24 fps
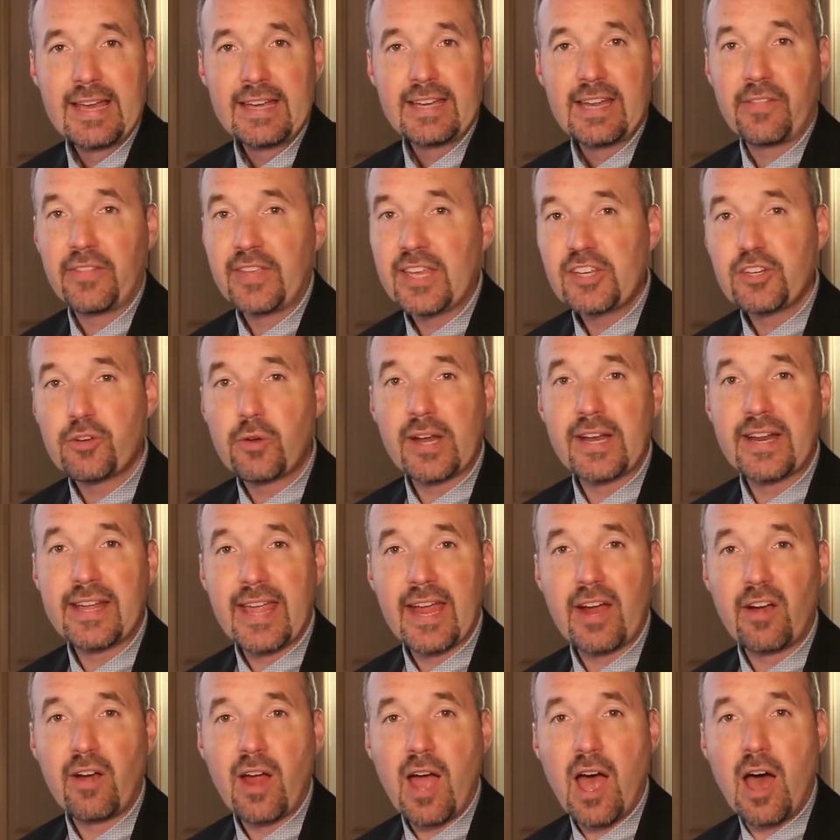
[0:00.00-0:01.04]
Now, the integrated
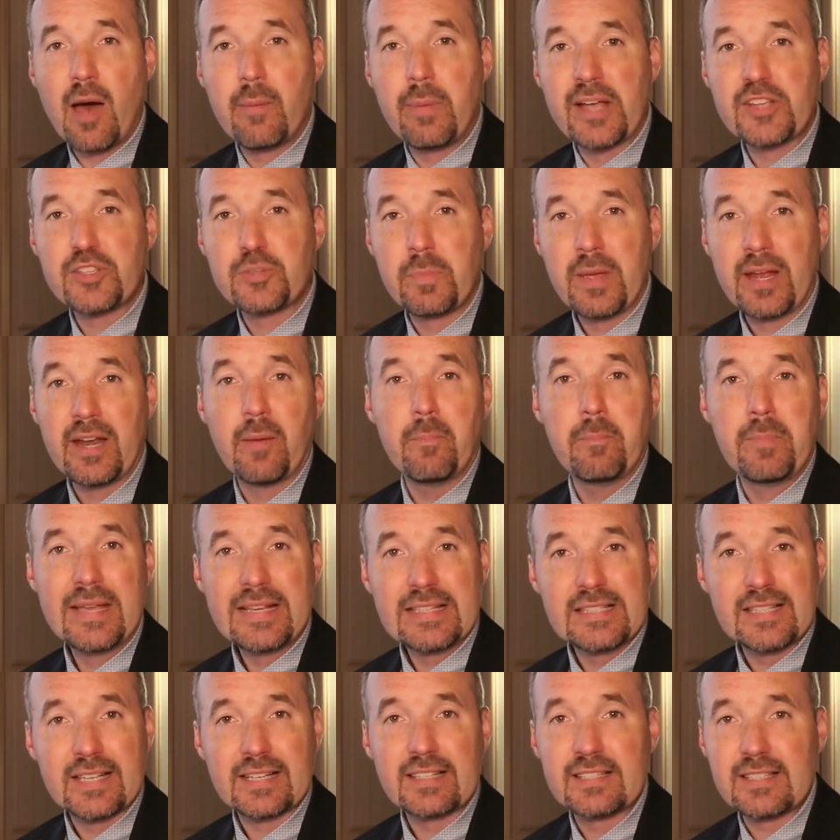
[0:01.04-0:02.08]
care hub has been a
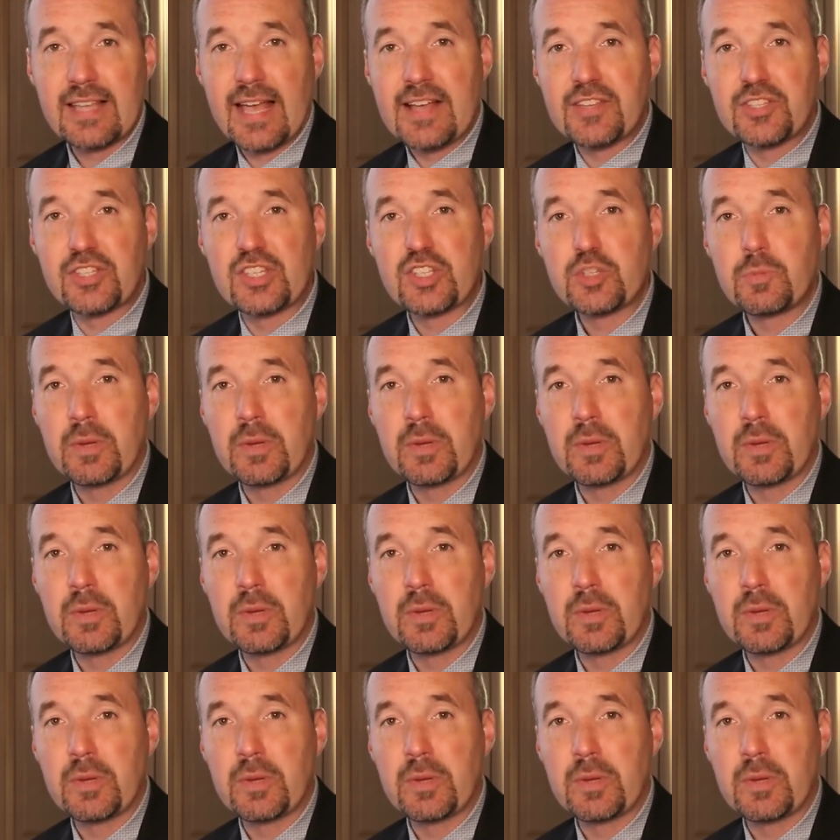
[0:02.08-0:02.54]
big success.